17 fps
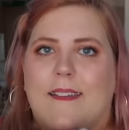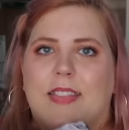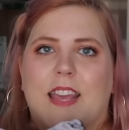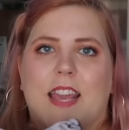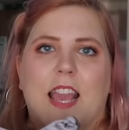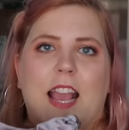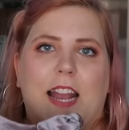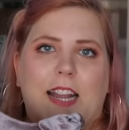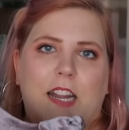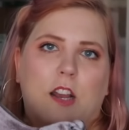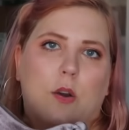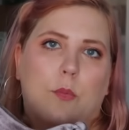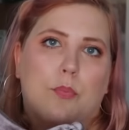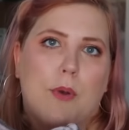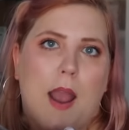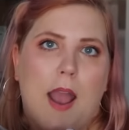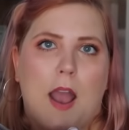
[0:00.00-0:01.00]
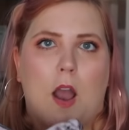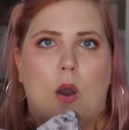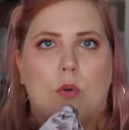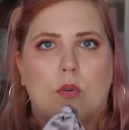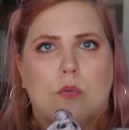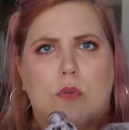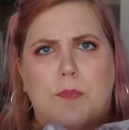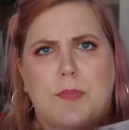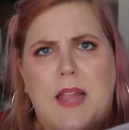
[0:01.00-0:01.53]
They can kind of go
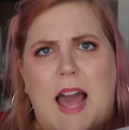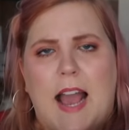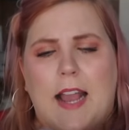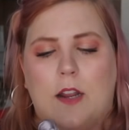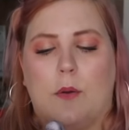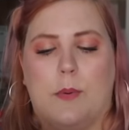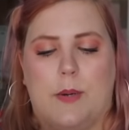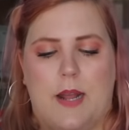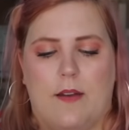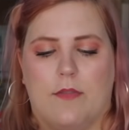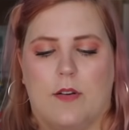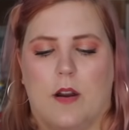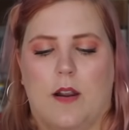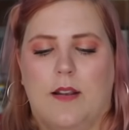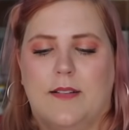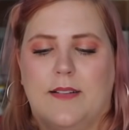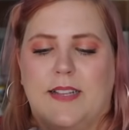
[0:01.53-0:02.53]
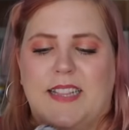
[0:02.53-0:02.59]
brown or black or whatever.